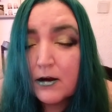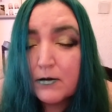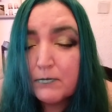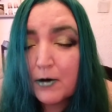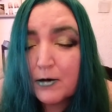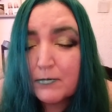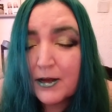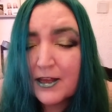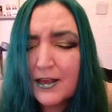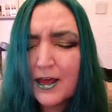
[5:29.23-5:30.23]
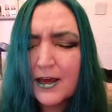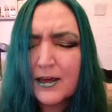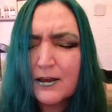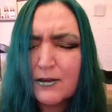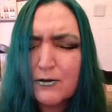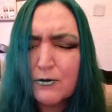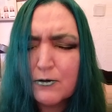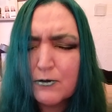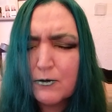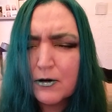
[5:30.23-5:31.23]
But my neck is so
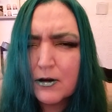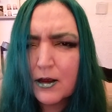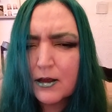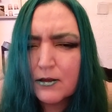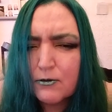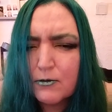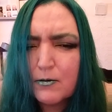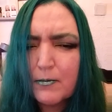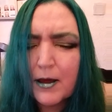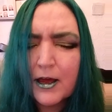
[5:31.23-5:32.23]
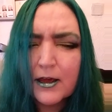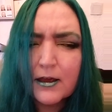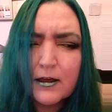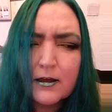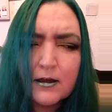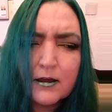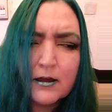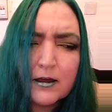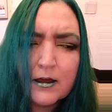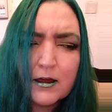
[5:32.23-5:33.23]
sore, and so is my back.
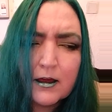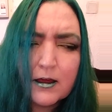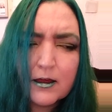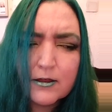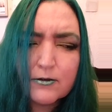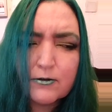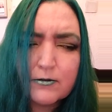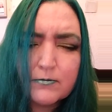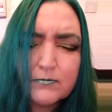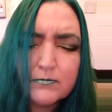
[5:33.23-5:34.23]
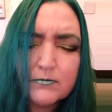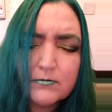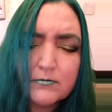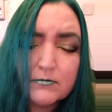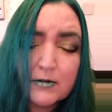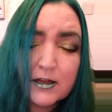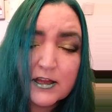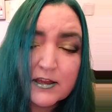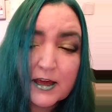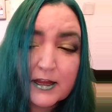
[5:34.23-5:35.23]
So I
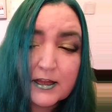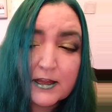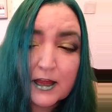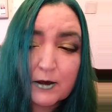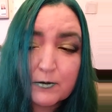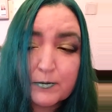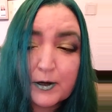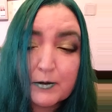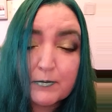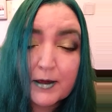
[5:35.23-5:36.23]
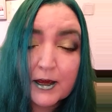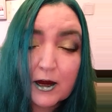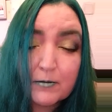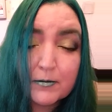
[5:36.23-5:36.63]
decided that I would play with makeup.